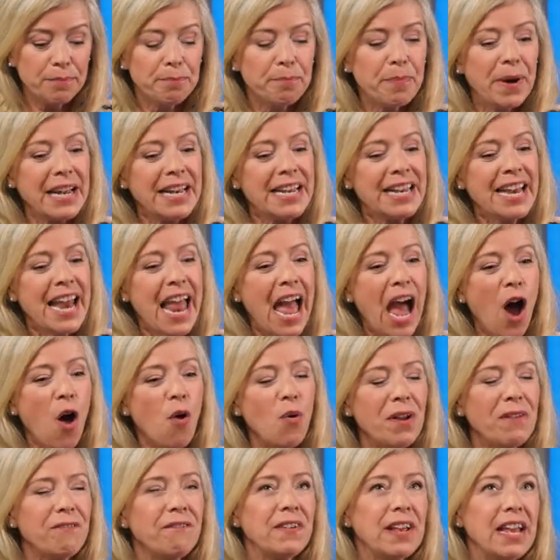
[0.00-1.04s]
But
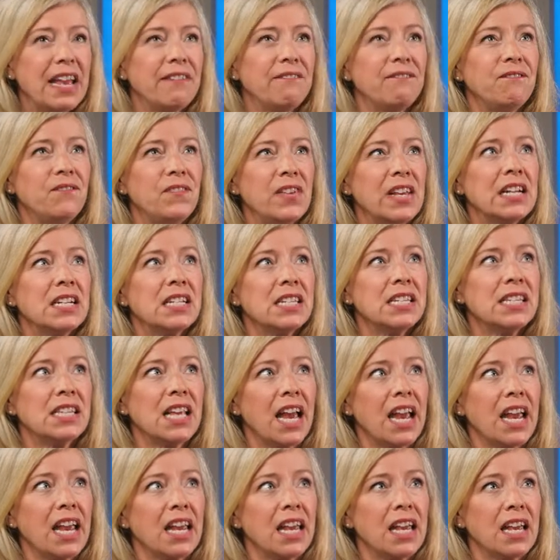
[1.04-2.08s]
now it feels
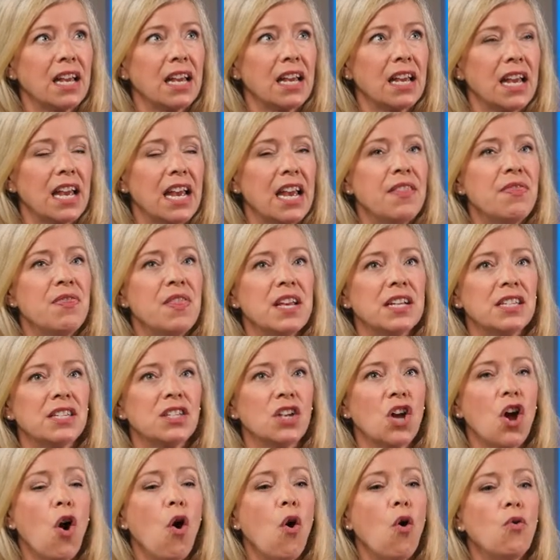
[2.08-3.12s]
like in this
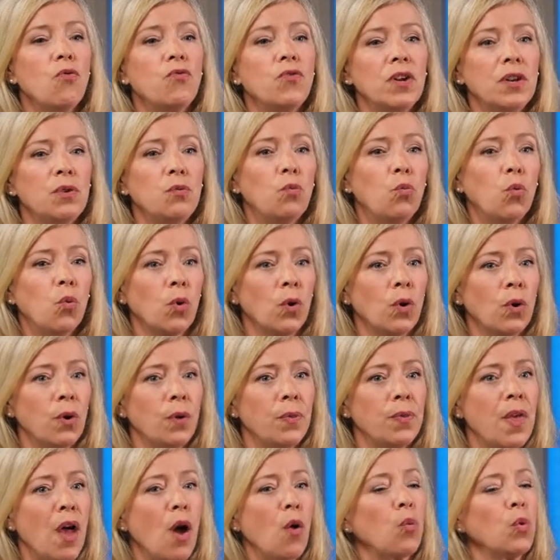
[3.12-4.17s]
COVID
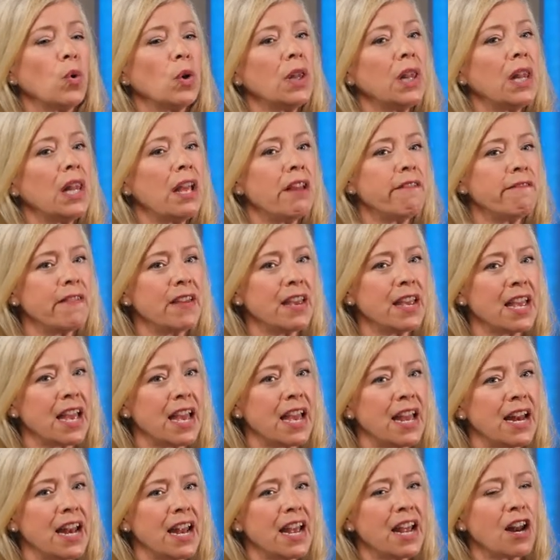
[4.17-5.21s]
world that we're living
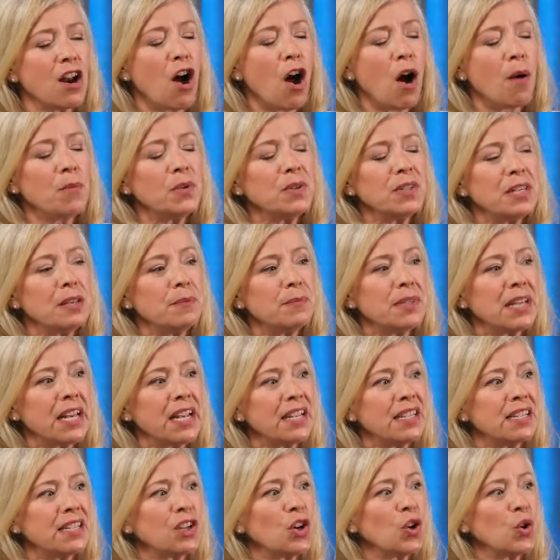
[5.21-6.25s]
in, it almost seems
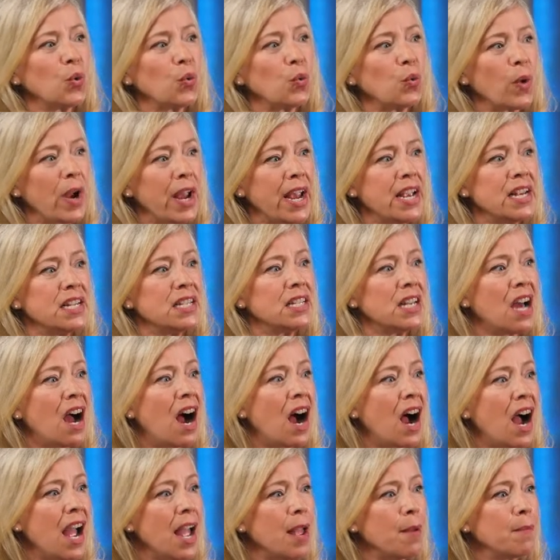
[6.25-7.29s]
like it's a great
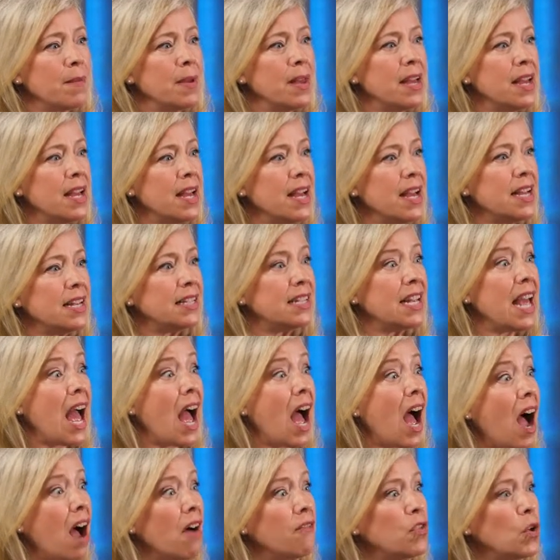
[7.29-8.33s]
time to
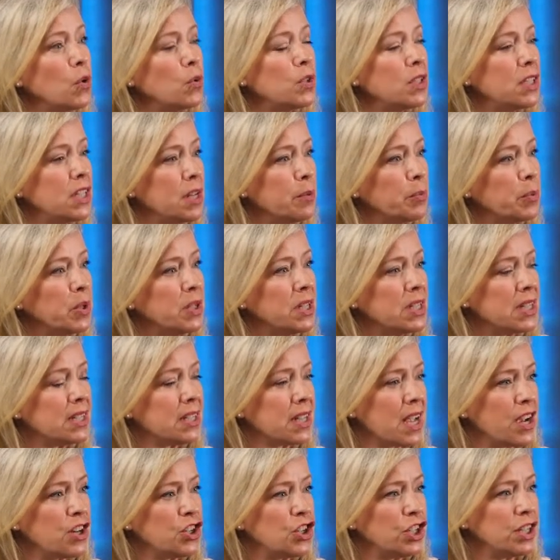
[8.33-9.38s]
have those deeper
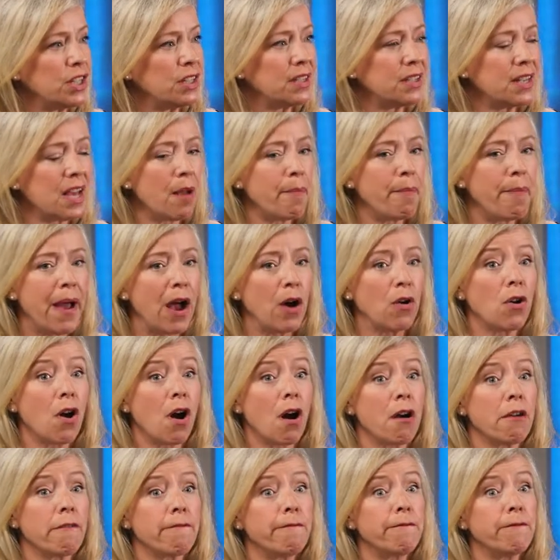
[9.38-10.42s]
discussions about
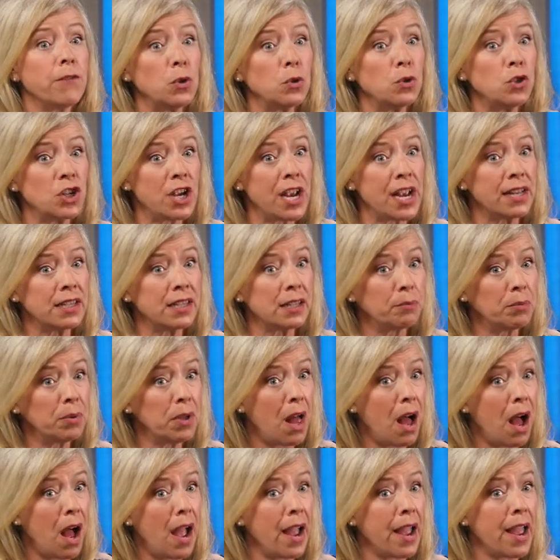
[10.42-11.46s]
our food chain
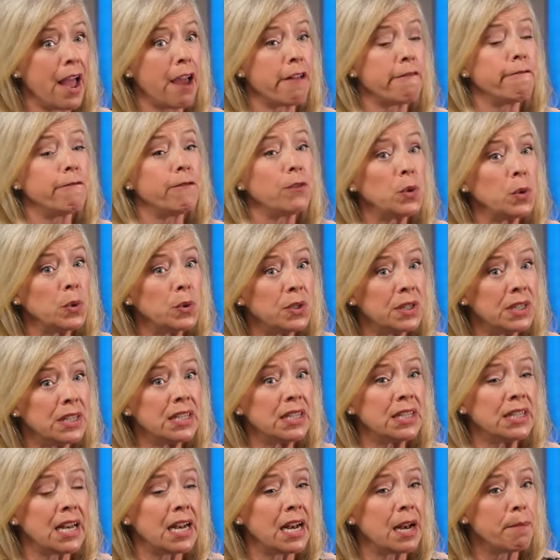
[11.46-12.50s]
supply and food
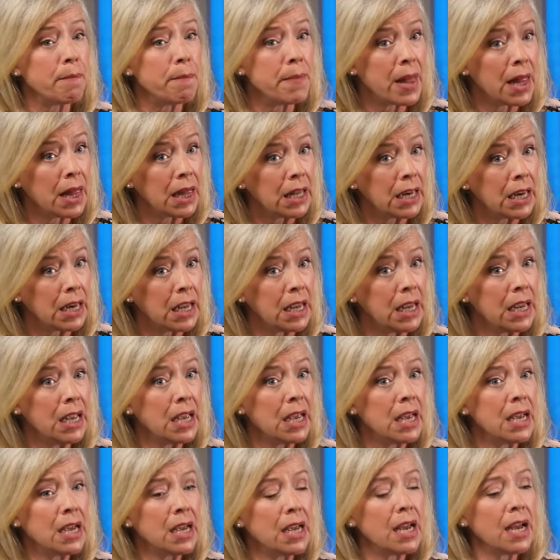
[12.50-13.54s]
sustainability.
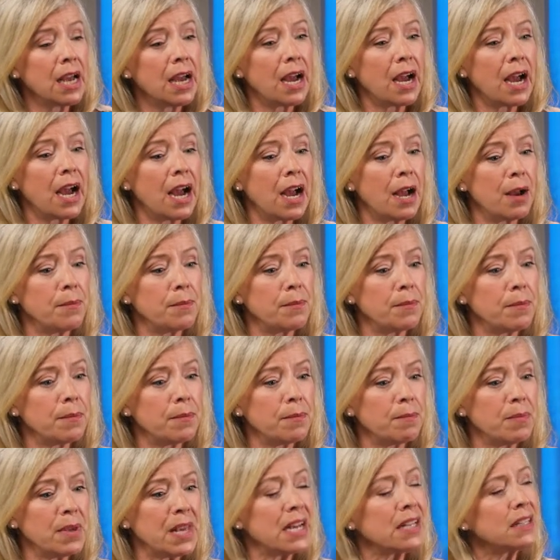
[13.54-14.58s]

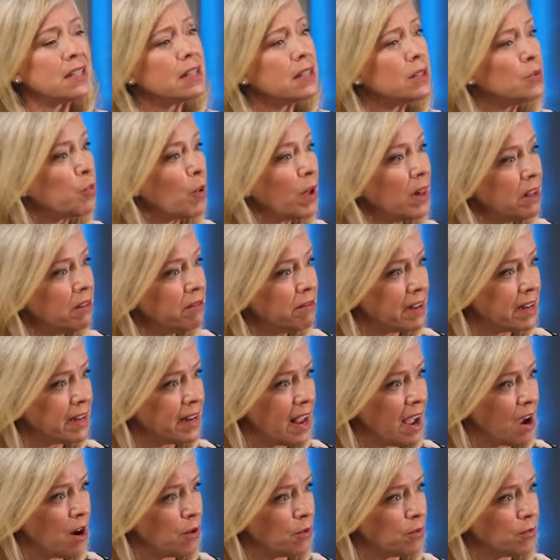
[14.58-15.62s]
Because it's relevant
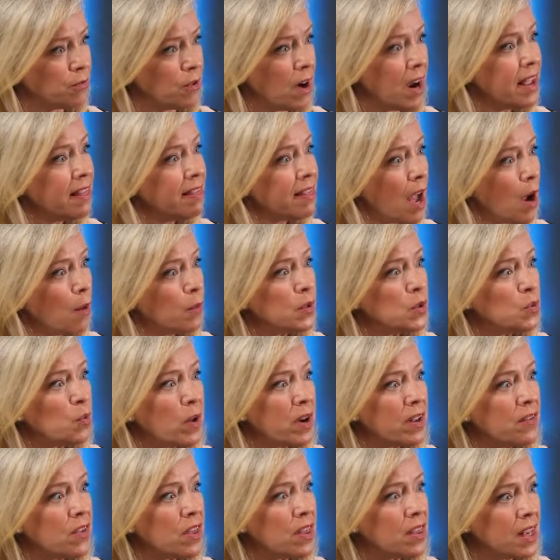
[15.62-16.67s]
now, right? That was
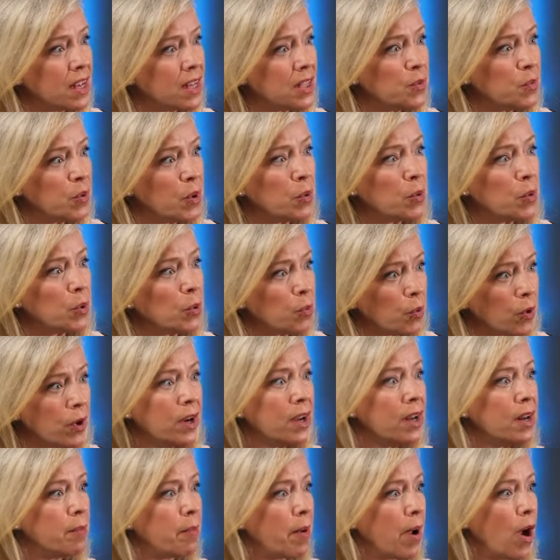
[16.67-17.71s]
one of the things we were
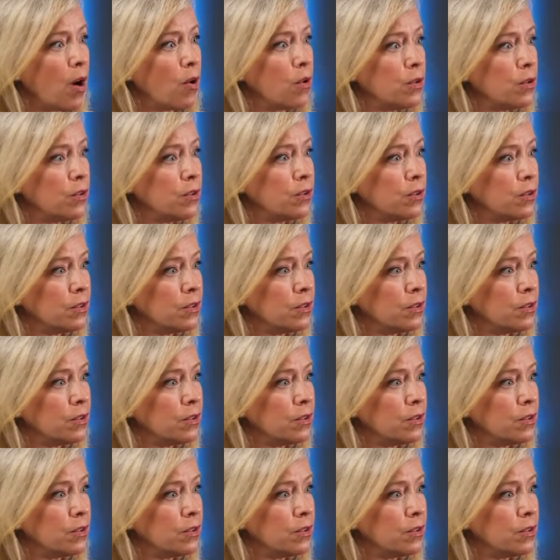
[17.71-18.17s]
worried about.